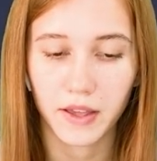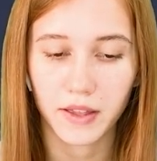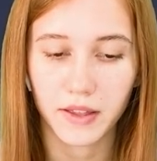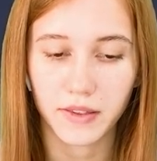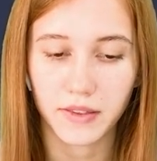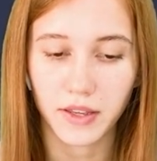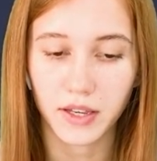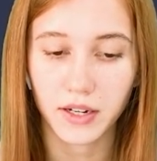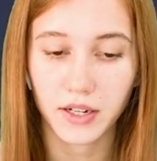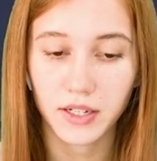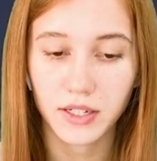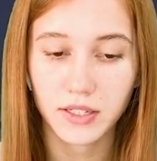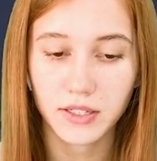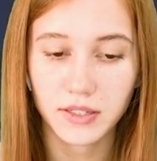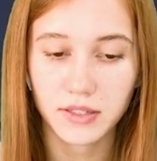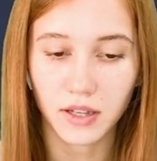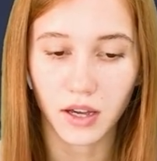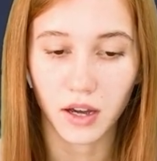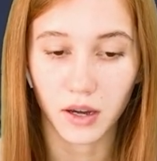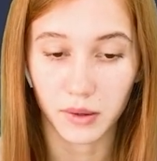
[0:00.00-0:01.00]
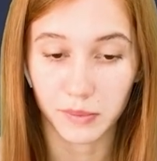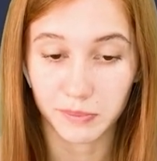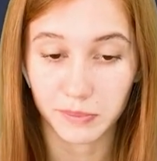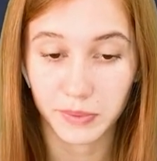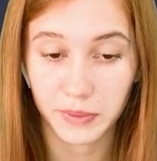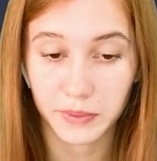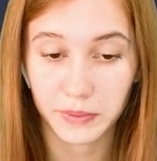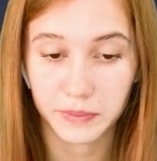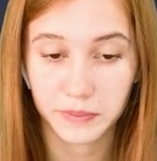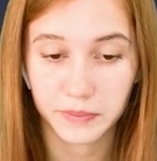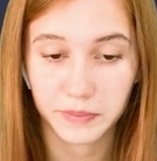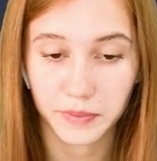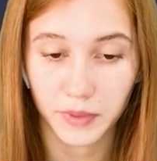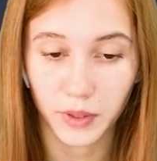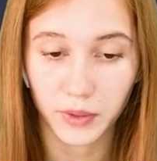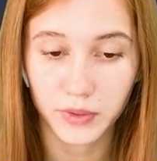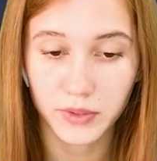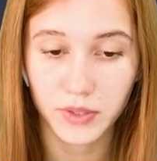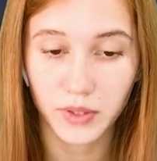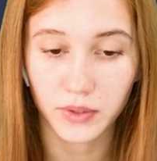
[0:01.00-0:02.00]
That is up.
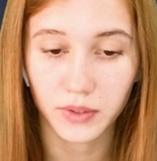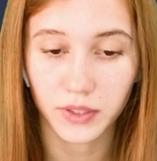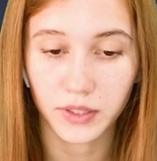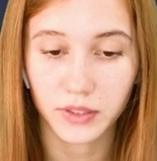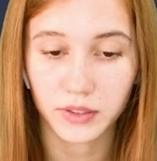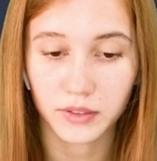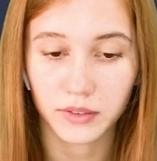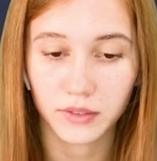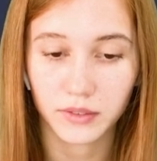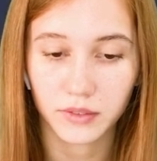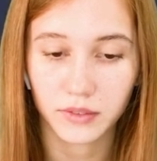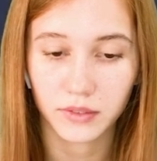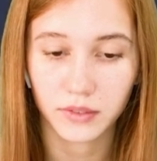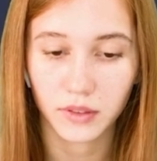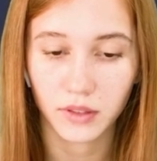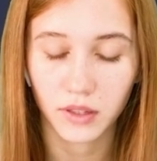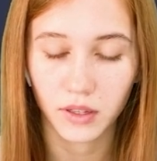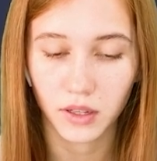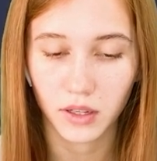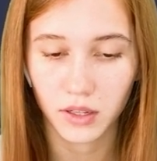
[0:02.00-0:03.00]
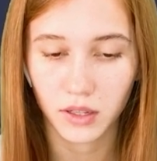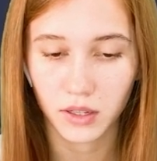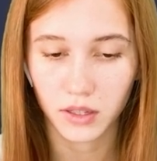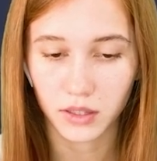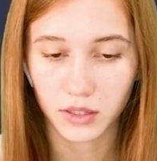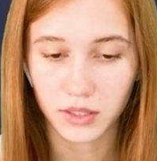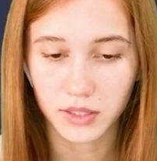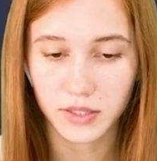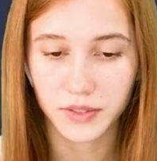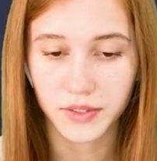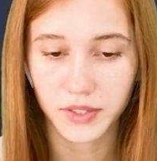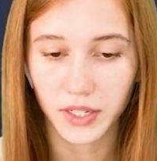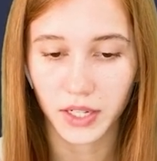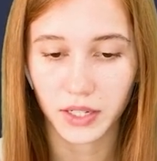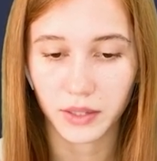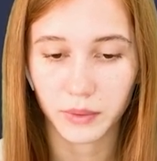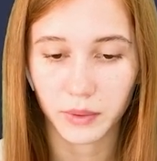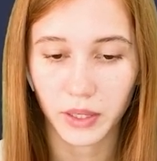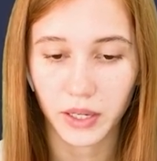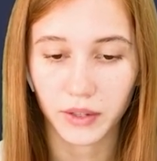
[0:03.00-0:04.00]
Also in this
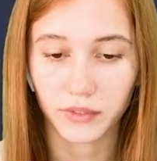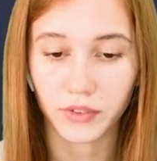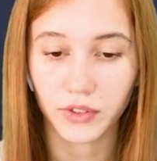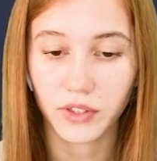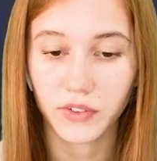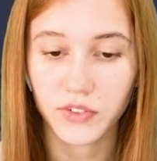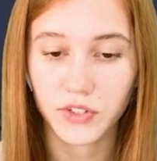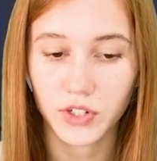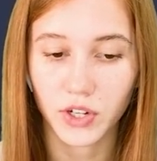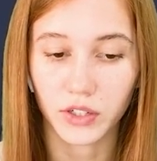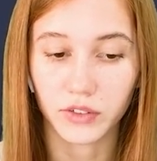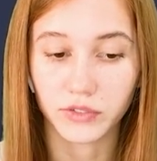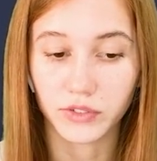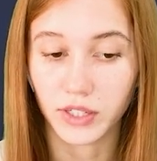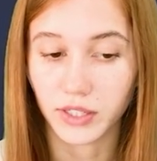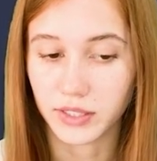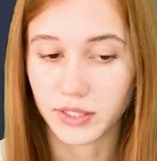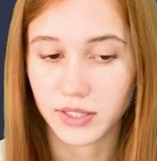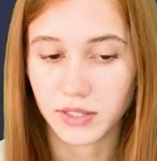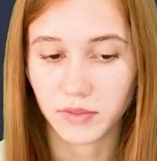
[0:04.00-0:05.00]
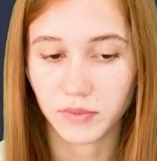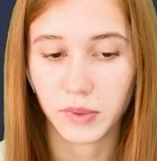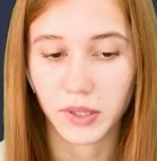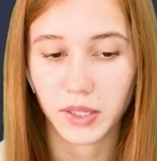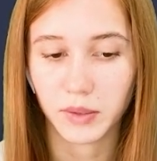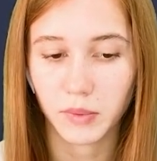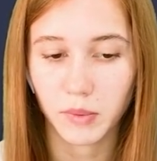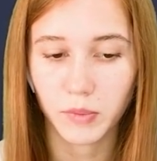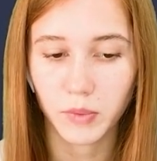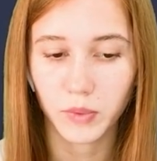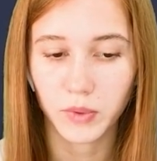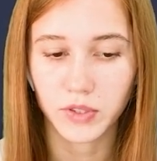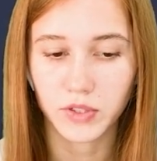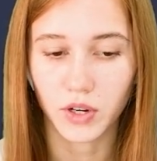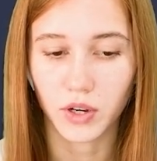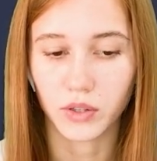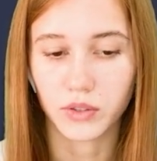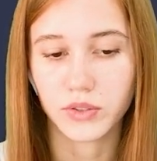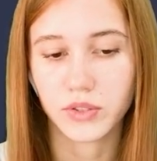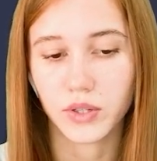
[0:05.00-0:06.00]
indicator we have reached a relative minimum, which
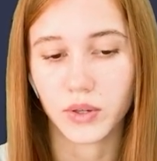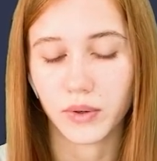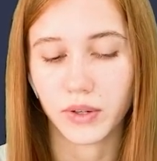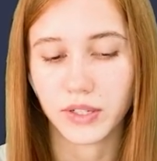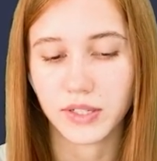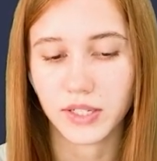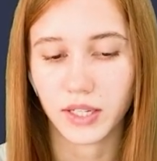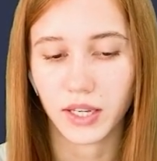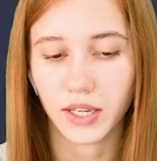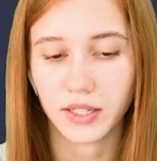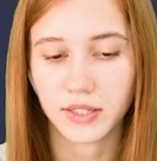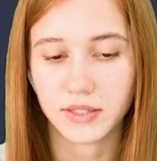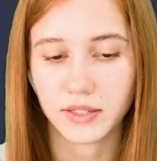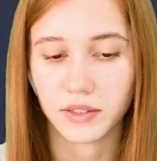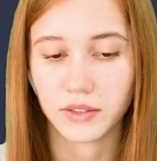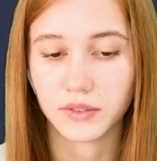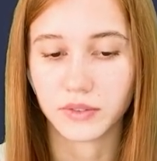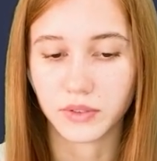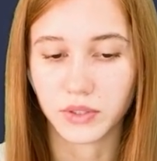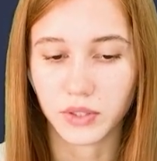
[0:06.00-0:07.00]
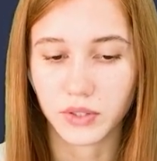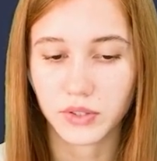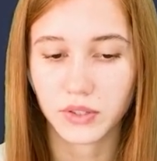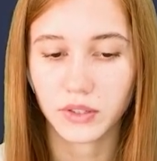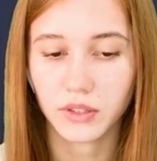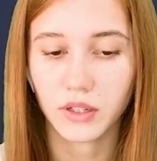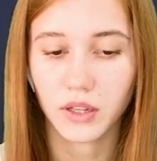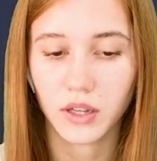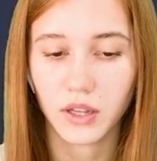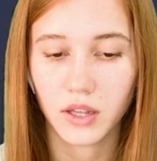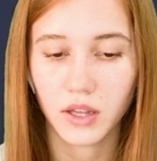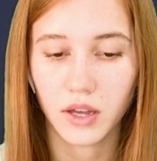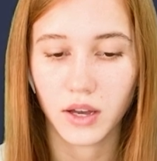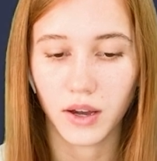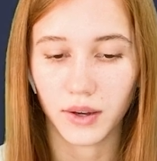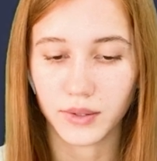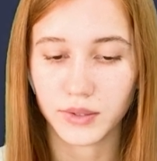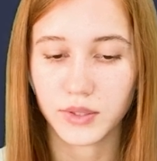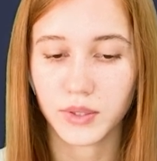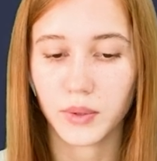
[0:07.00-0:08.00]
also indicates a reversal.
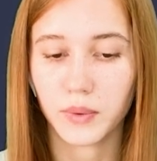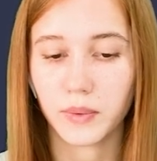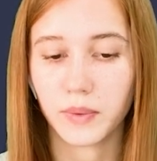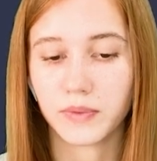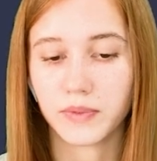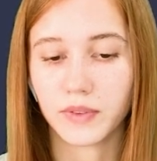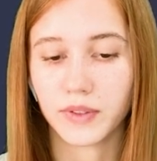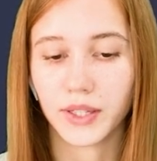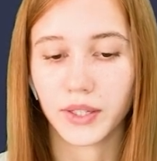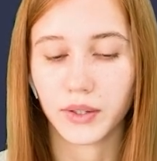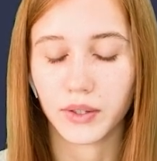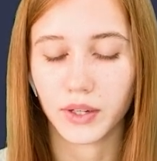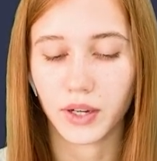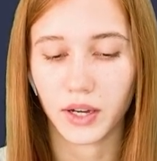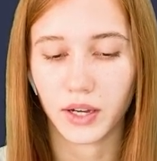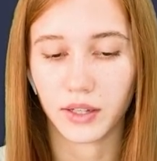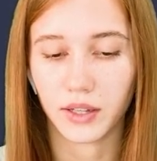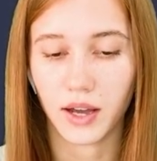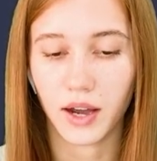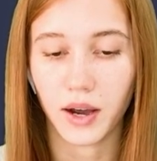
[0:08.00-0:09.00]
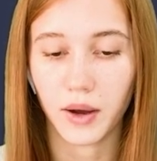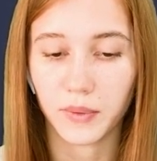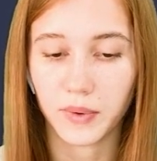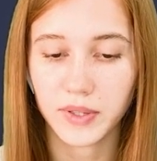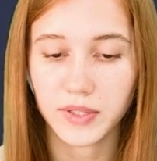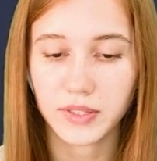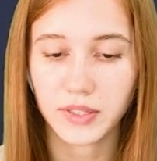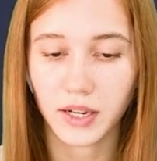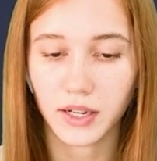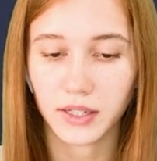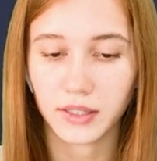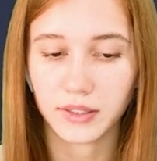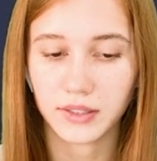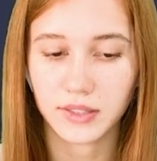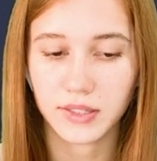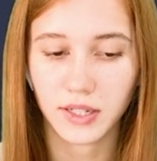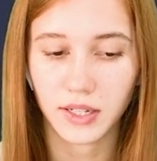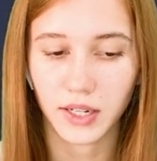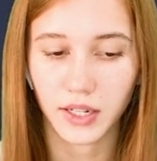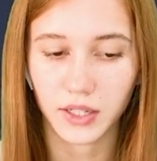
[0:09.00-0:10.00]
Also, if we look at our second
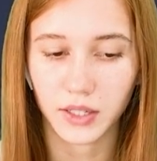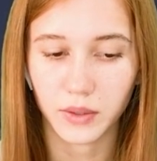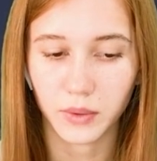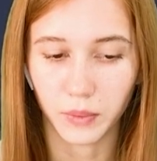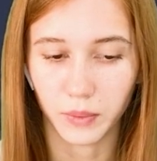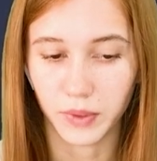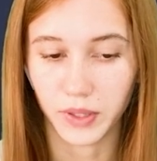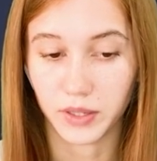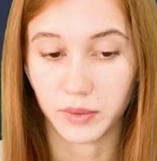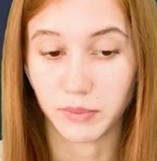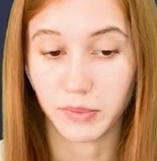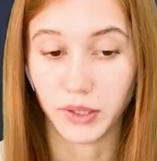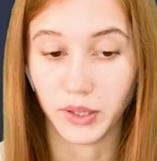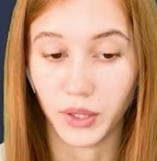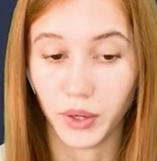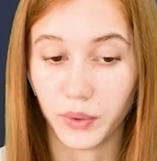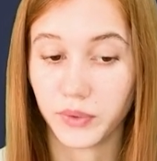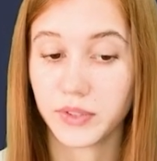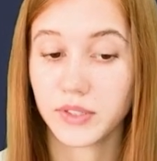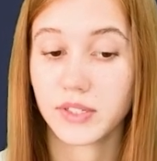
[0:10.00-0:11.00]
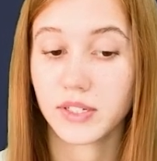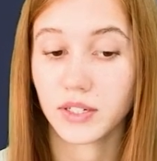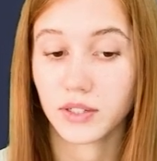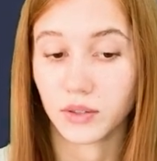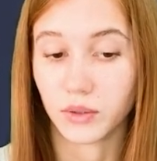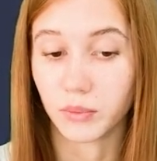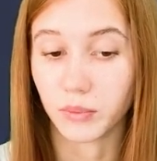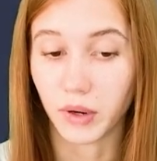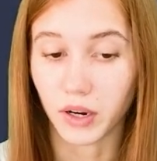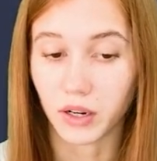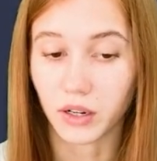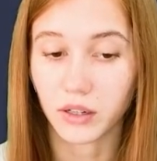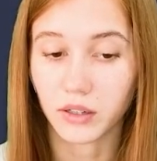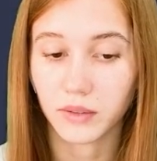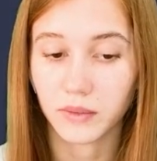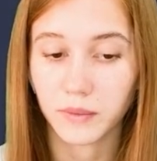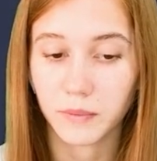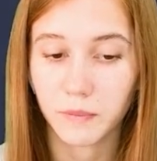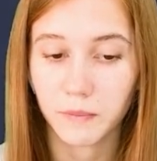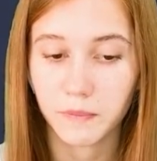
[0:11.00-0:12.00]
indicator, we are below the zero mark.
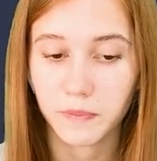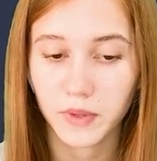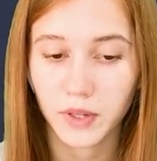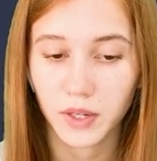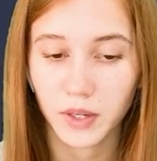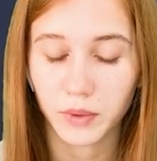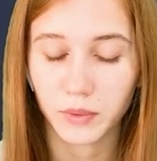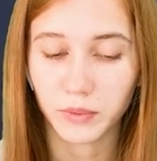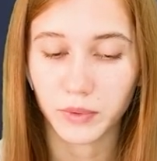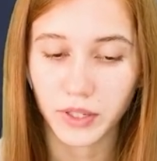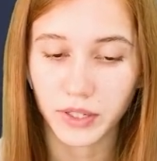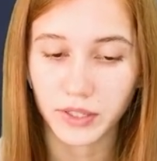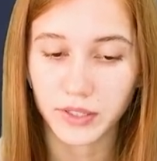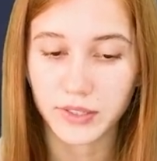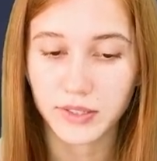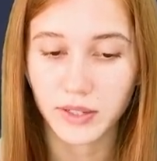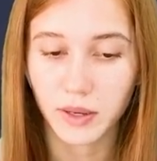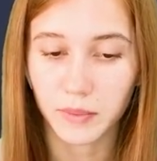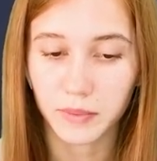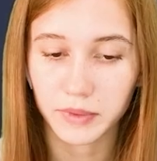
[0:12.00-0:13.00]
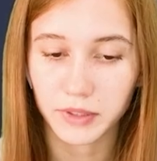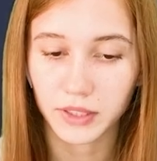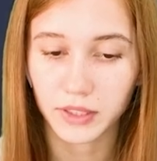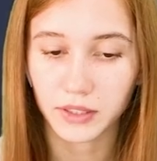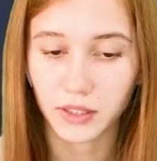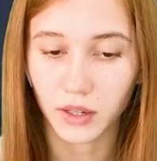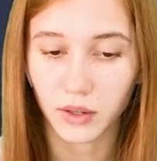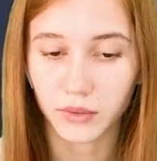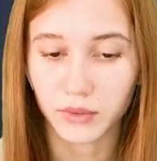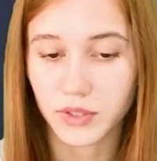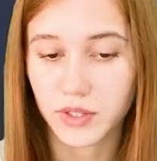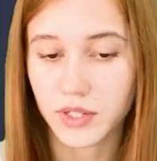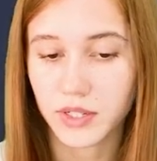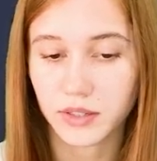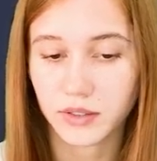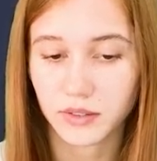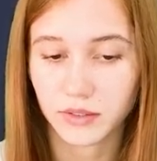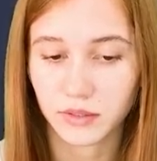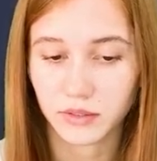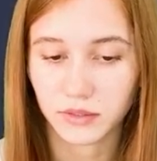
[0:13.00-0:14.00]
We're in something of a
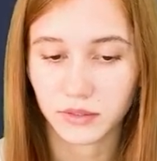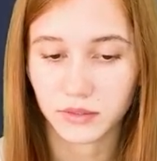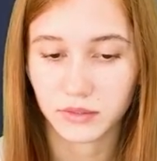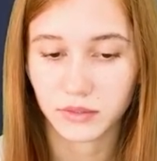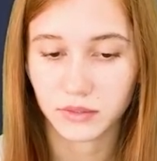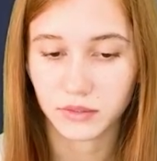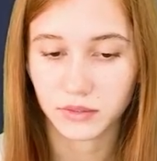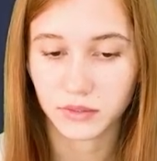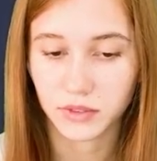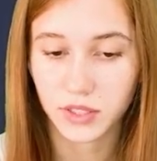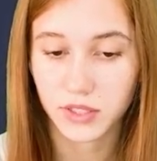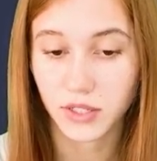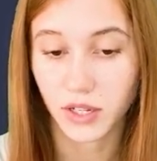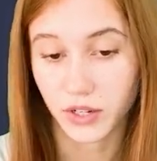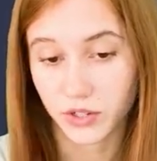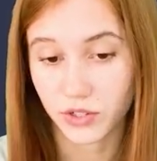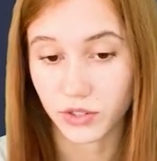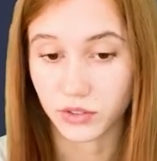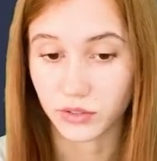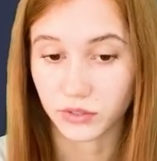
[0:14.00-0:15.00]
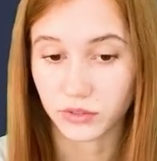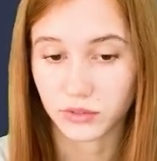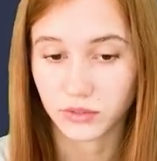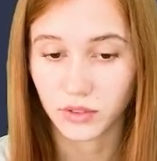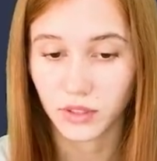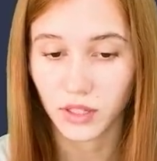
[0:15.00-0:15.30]
recession.